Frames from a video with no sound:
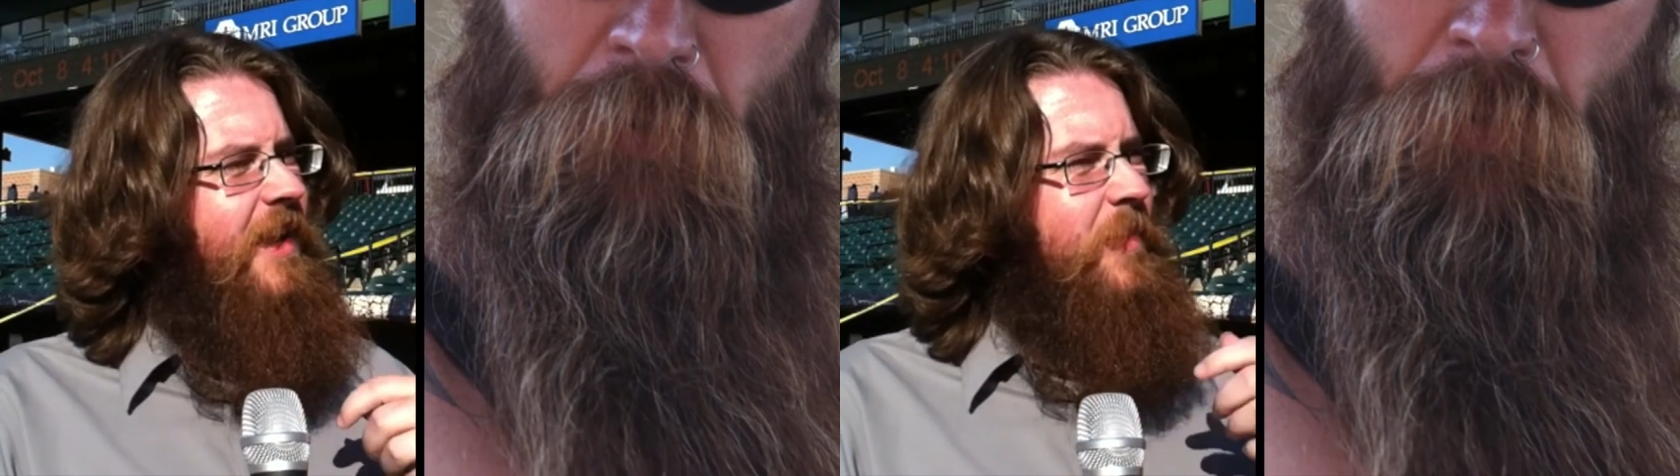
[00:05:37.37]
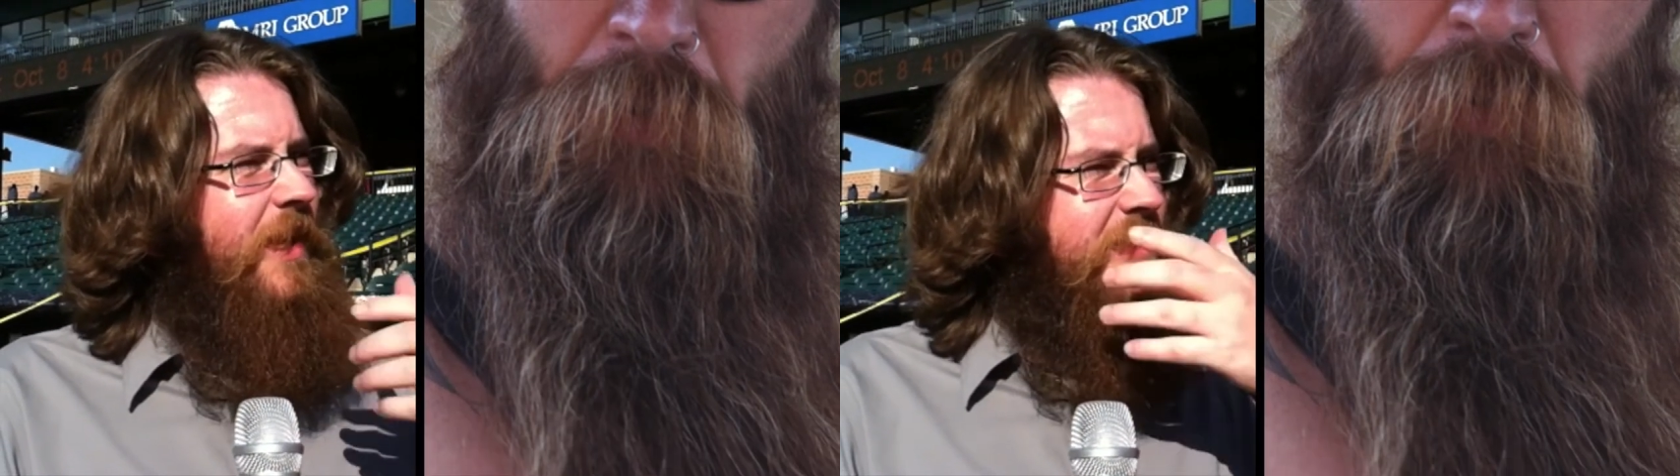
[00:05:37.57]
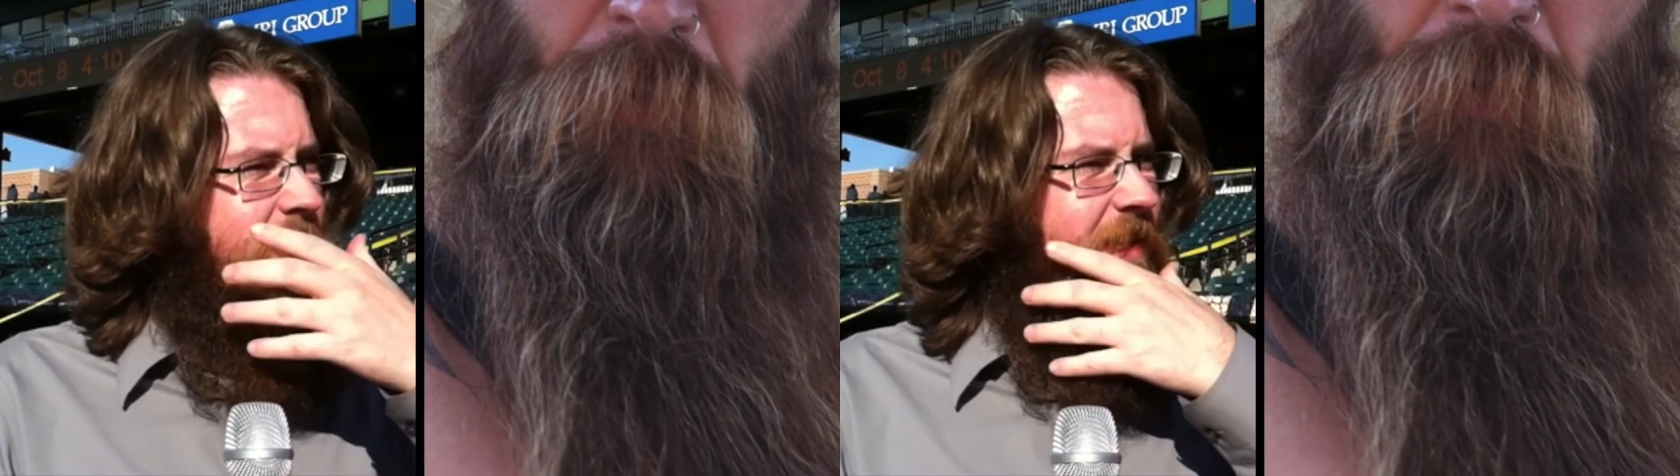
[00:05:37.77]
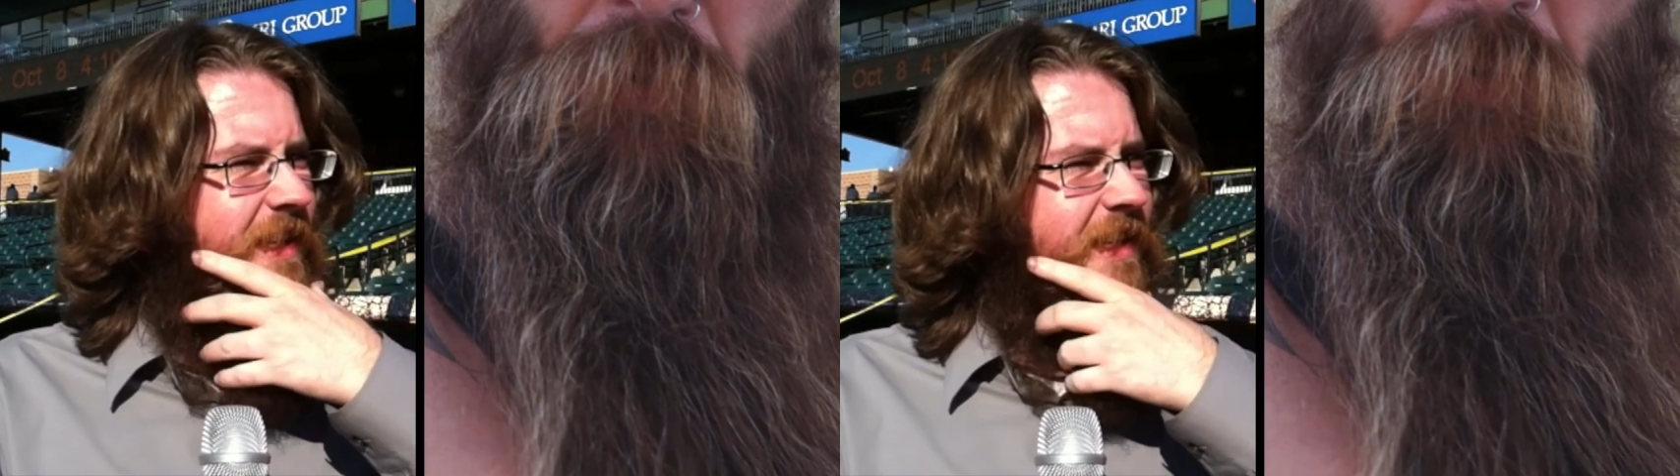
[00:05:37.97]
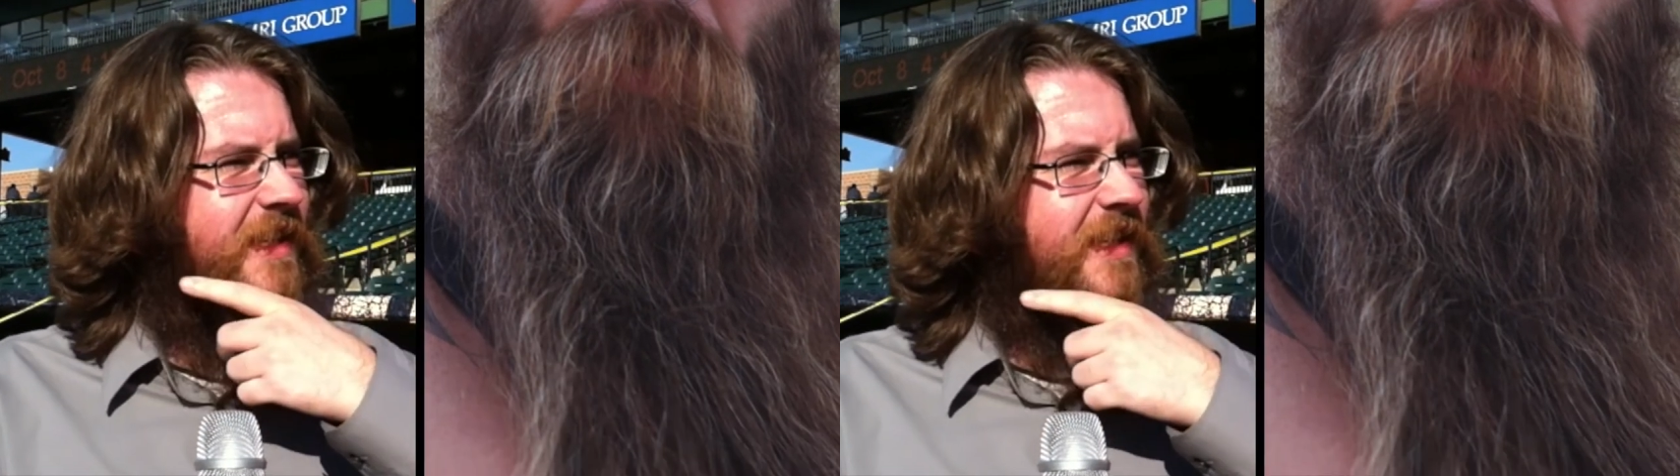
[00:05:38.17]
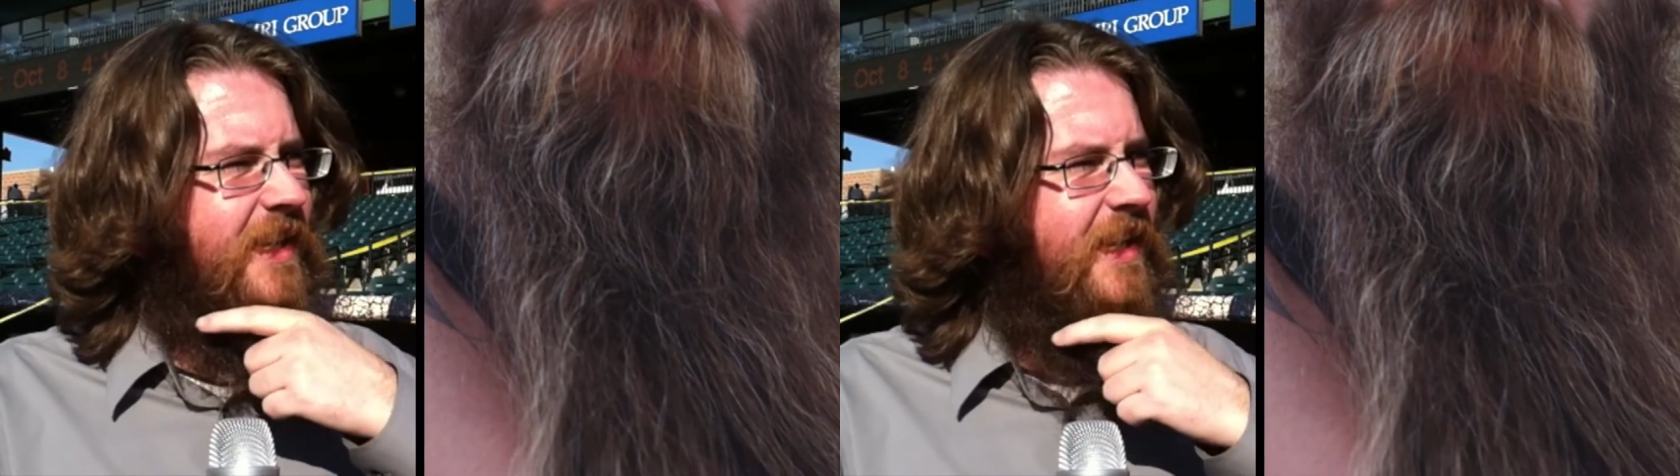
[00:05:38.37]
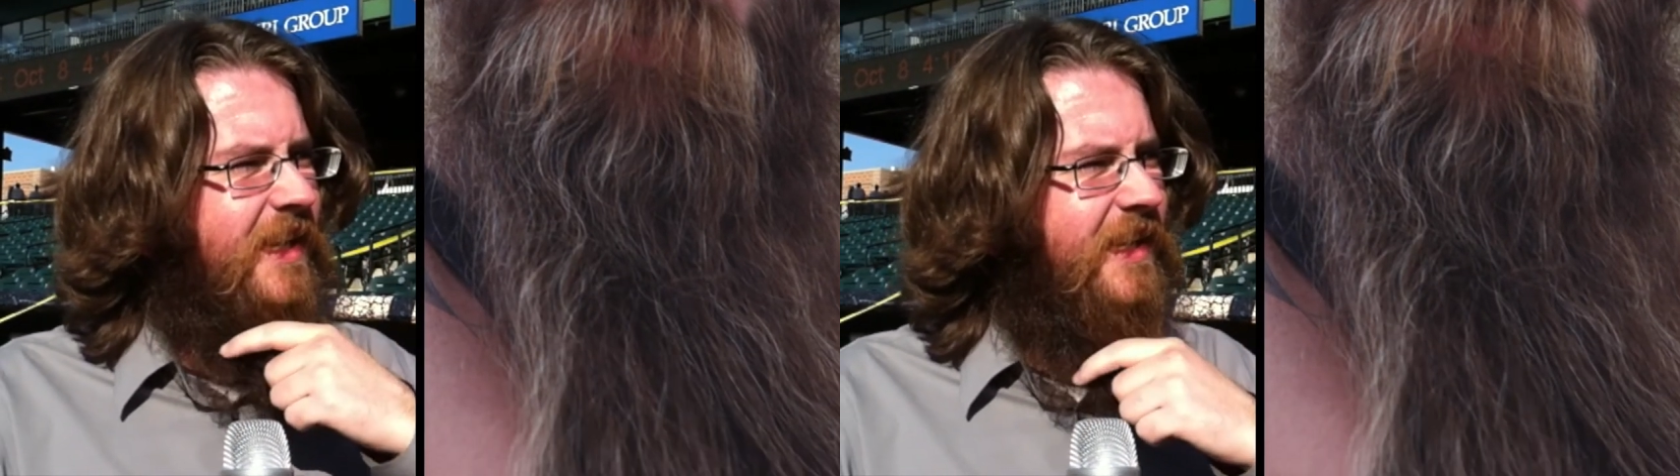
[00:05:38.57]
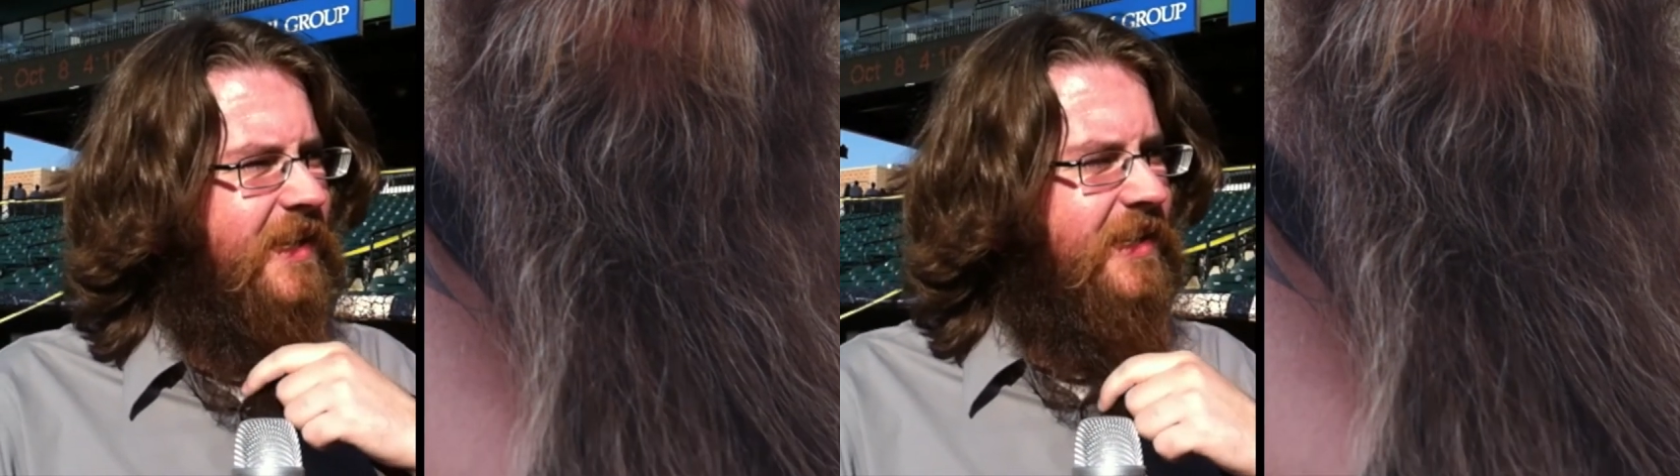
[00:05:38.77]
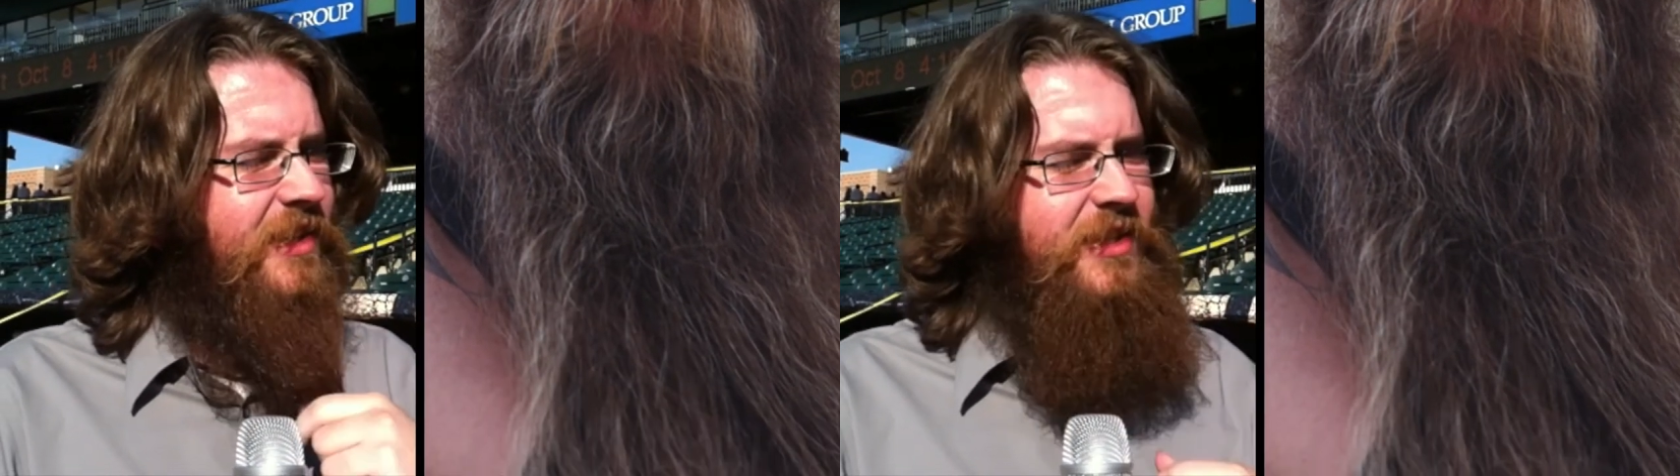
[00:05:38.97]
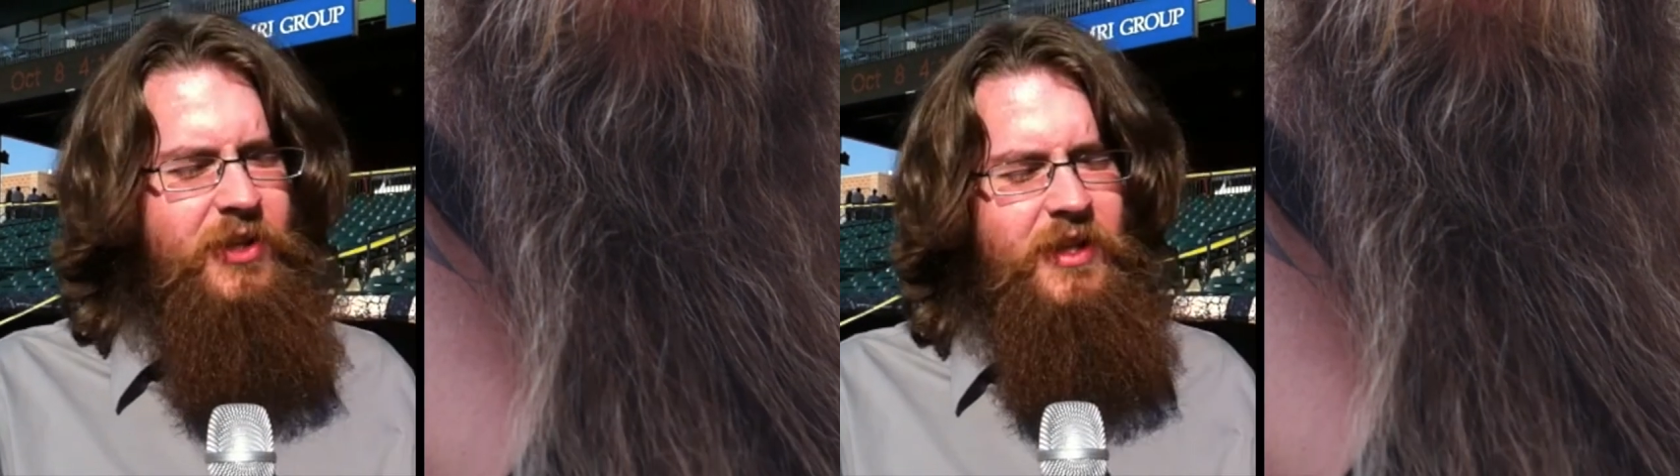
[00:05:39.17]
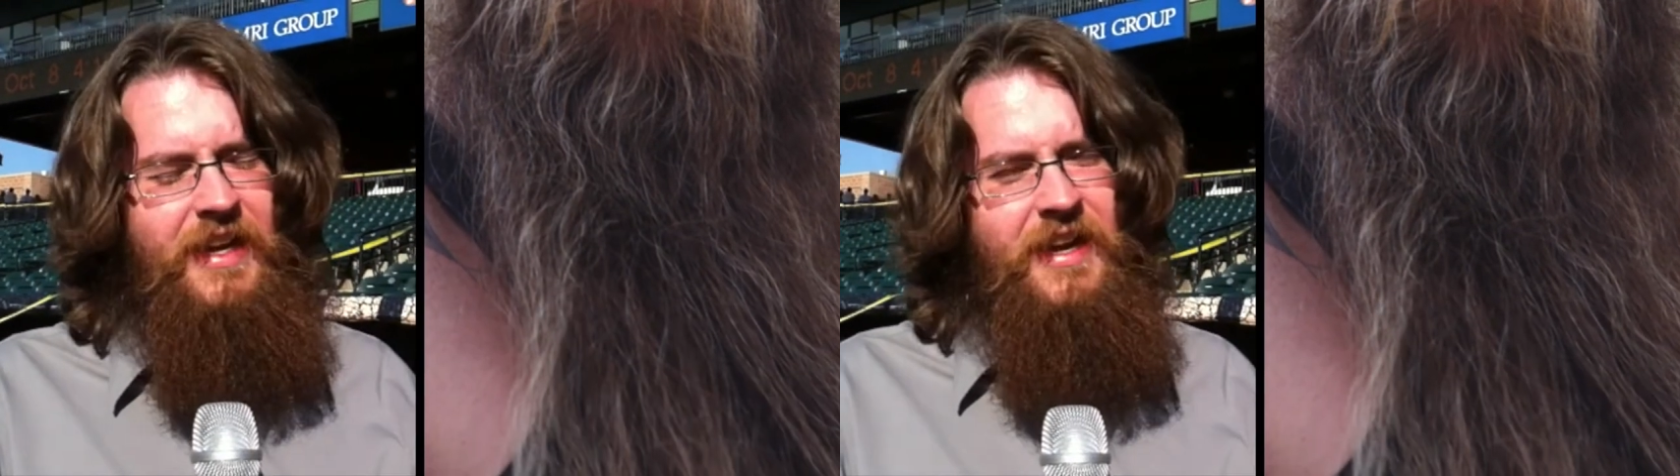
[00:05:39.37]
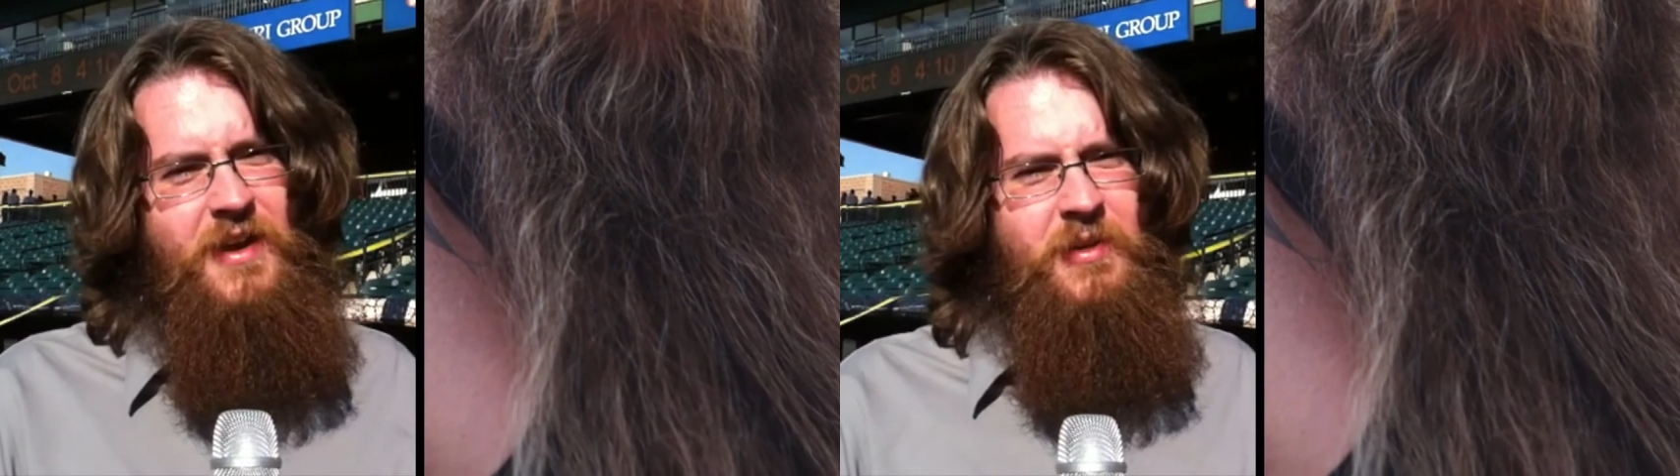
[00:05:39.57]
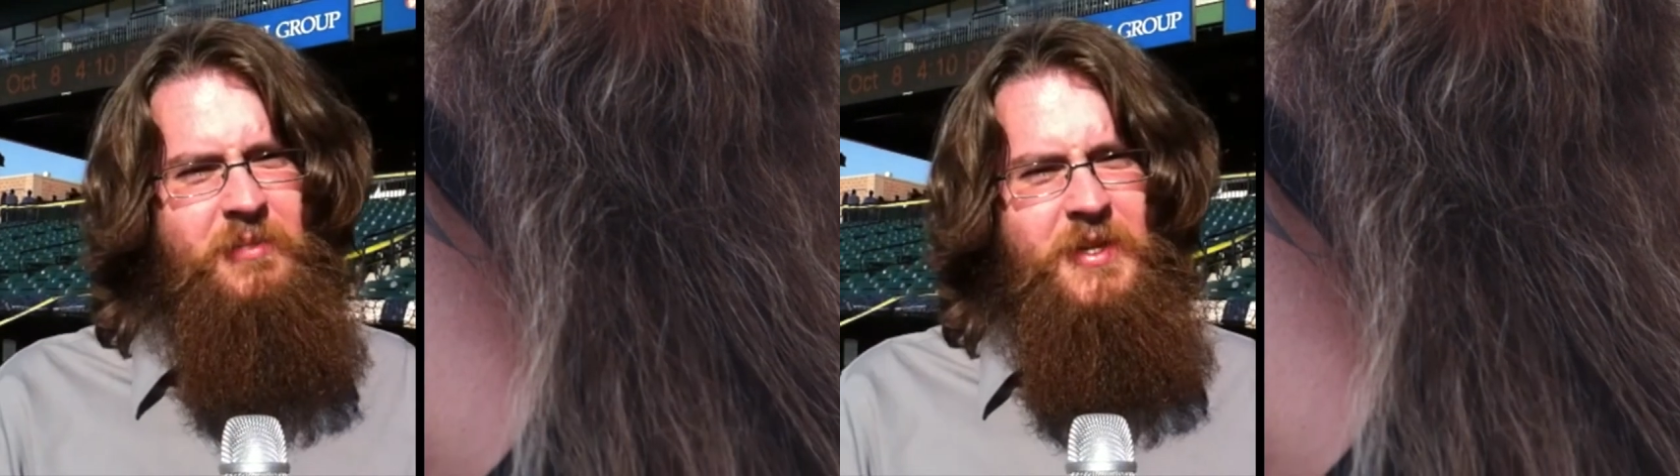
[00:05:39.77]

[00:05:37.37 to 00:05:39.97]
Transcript: It makes me uh, look like I know what I'm